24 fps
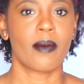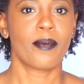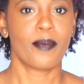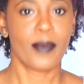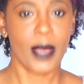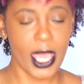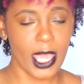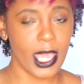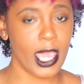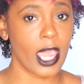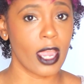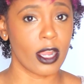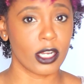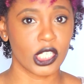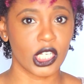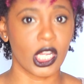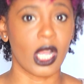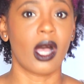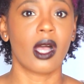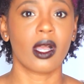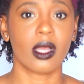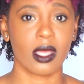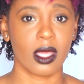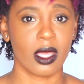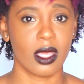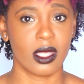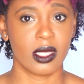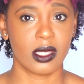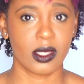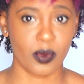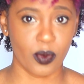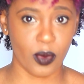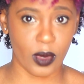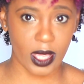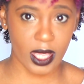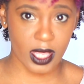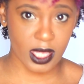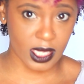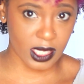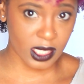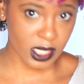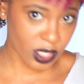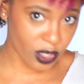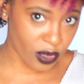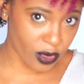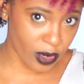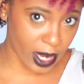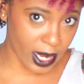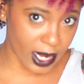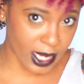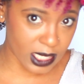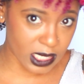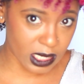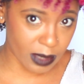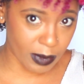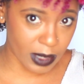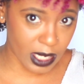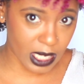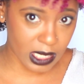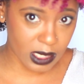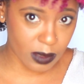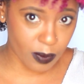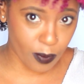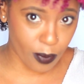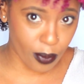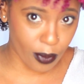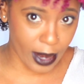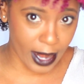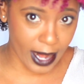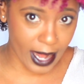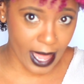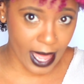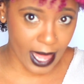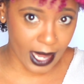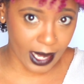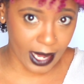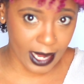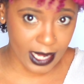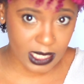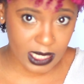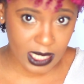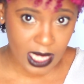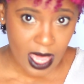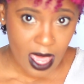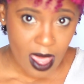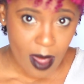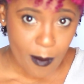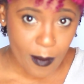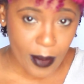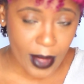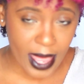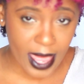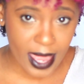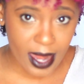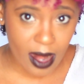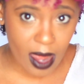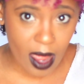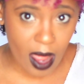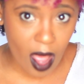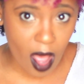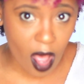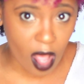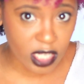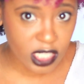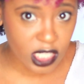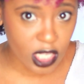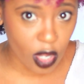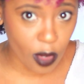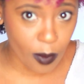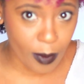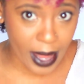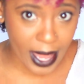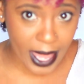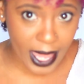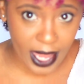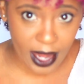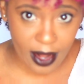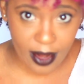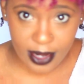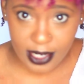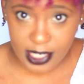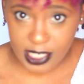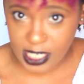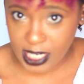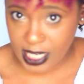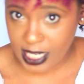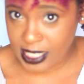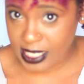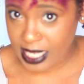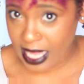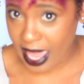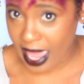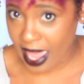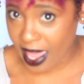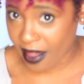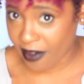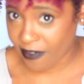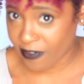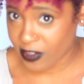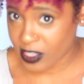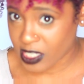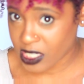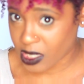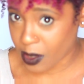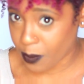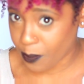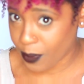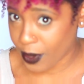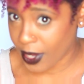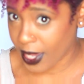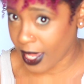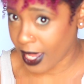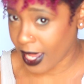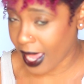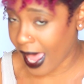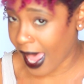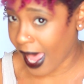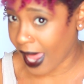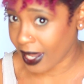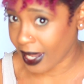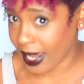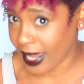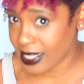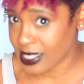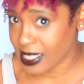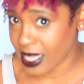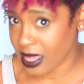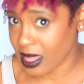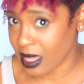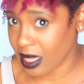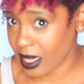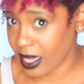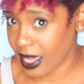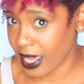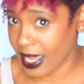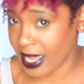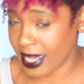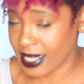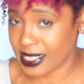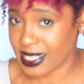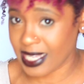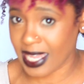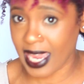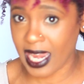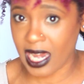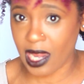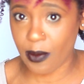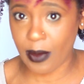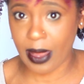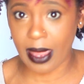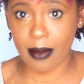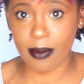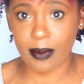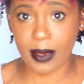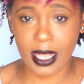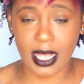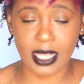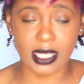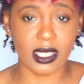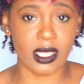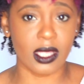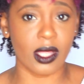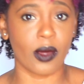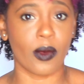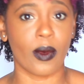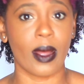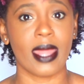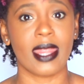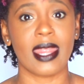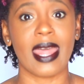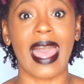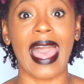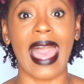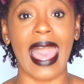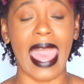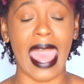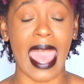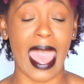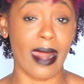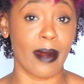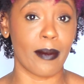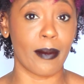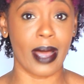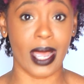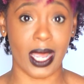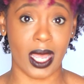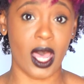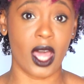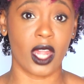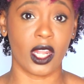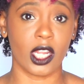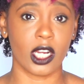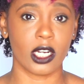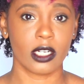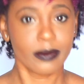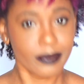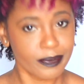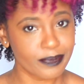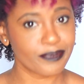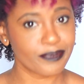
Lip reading: pink hair chalk is what is creating some of these bright highlights. But also my hair does have some pink highlights at the ends anyway because of the way that I added my color.